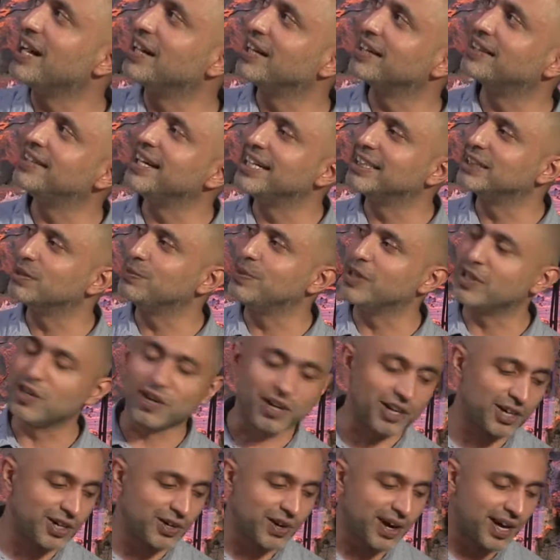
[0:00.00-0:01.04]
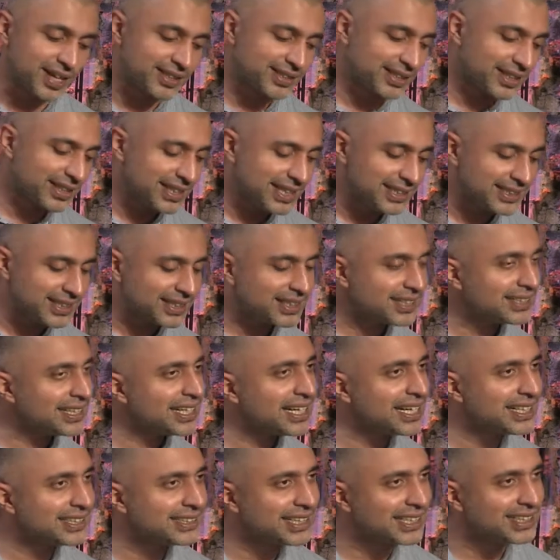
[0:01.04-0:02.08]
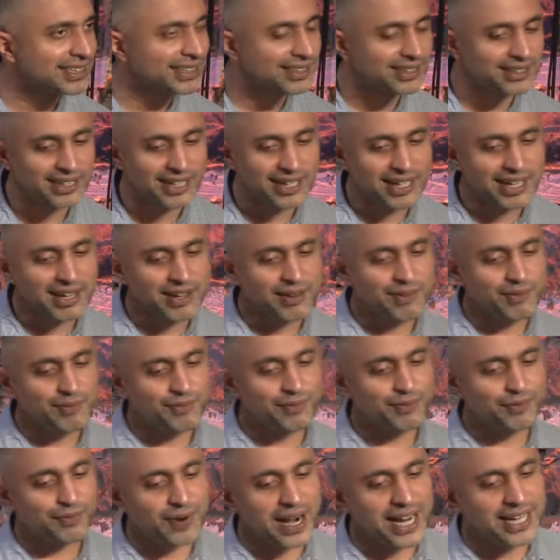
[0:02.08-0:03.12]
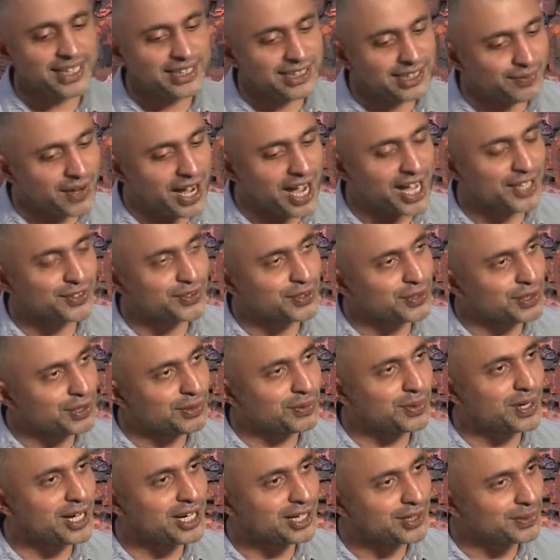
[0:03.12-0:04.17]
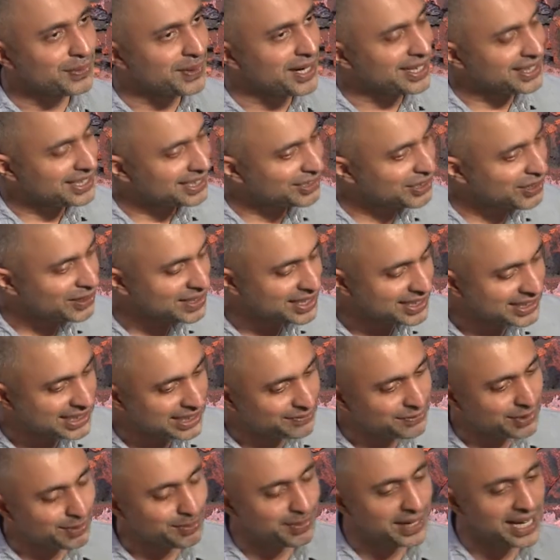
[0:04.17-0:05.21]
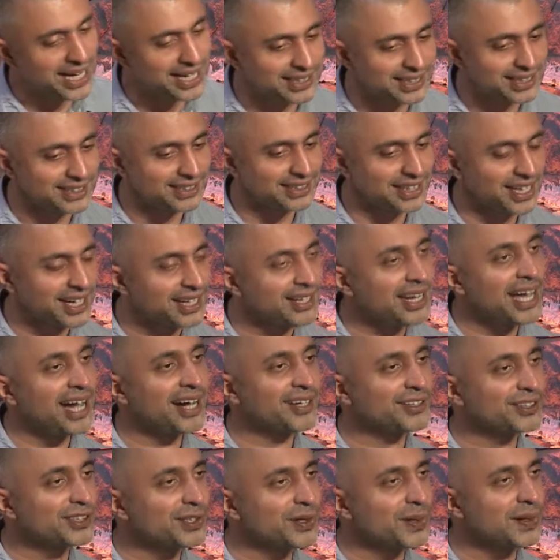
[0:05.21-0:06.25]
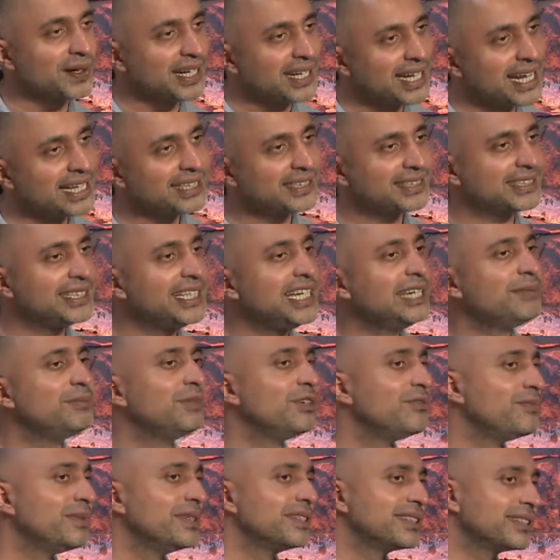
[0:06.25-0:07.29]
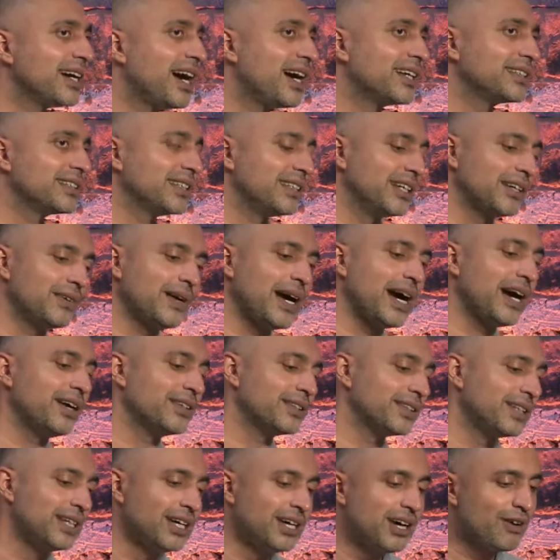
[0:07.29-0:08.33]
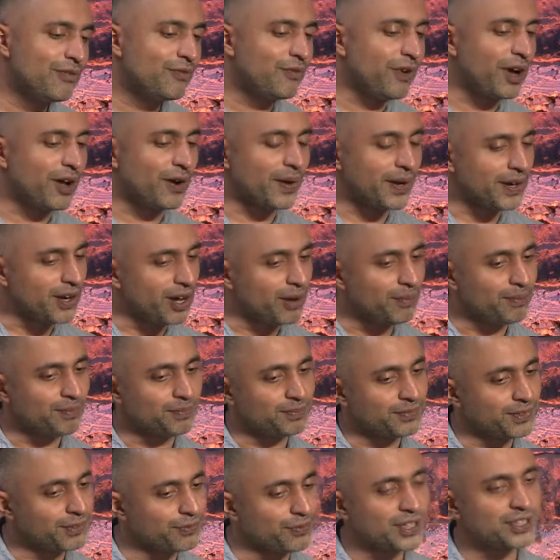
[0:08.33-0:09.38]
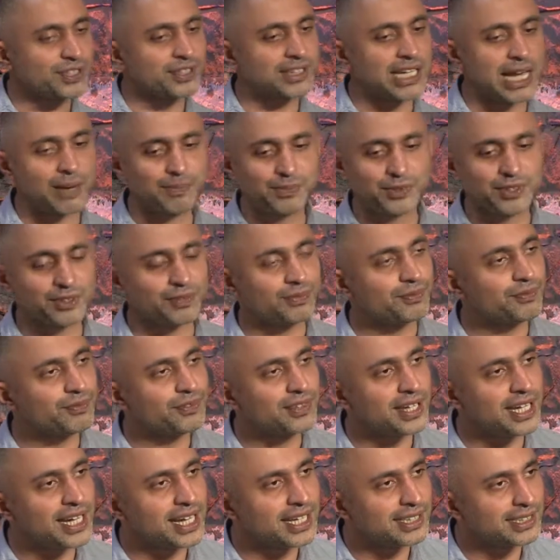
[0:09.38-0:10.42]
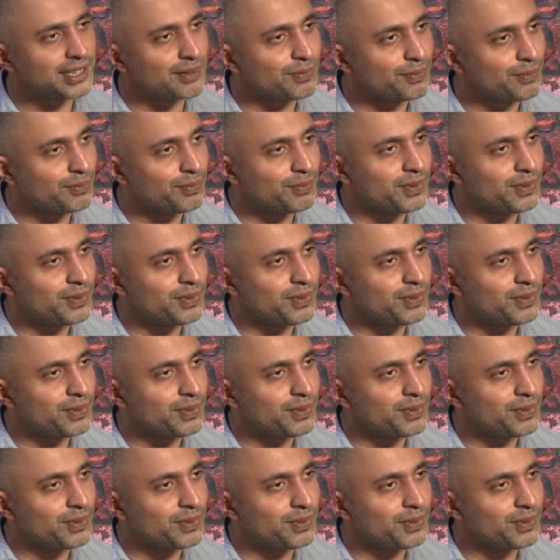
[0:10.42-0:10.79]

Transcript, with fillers: kind of things that we got across, and these are the things that friends of ours who we work with in all these different places, they are now doing, and there's tea movement starting around, following on the footsteps of things, that